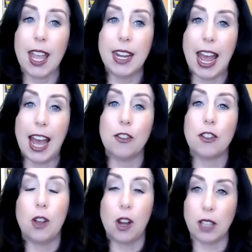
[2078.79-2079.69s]
and how the
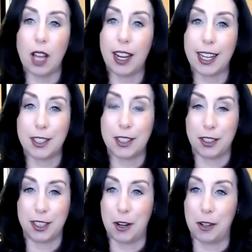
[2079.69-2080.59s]
long lines,
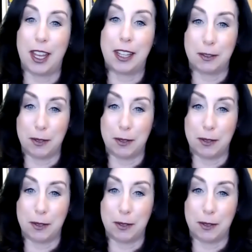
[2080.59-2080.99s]
you know, that